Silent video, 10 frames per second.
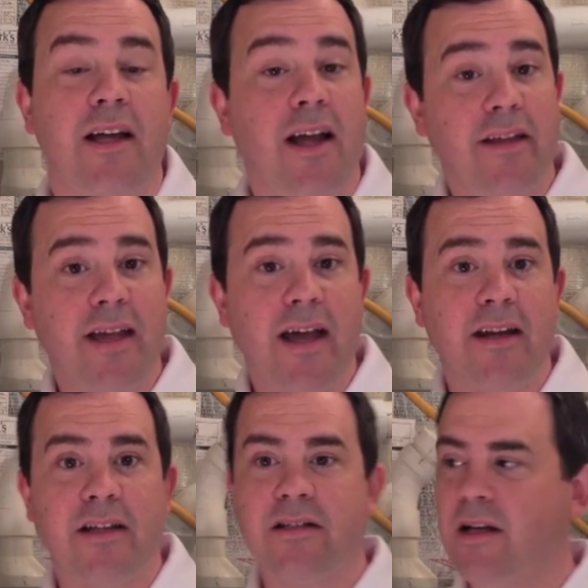and that
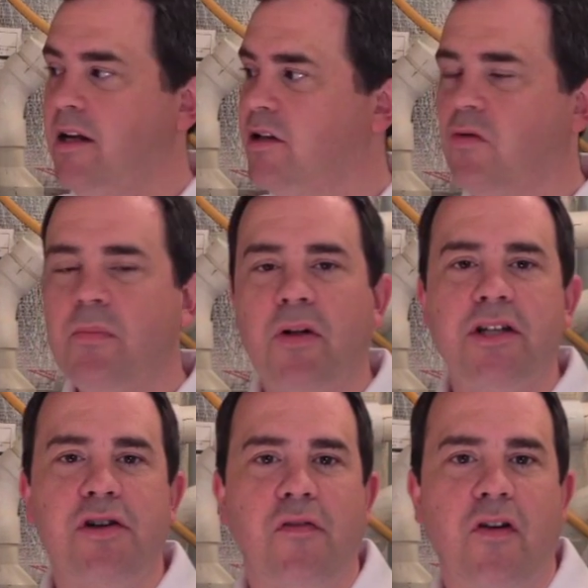is to
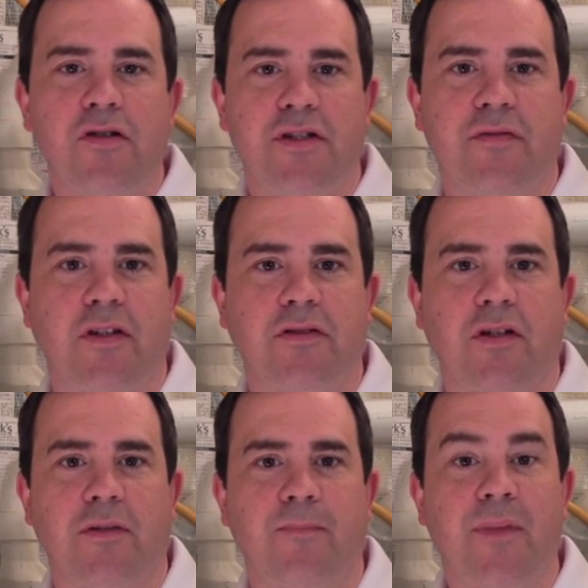replace your furnace filter.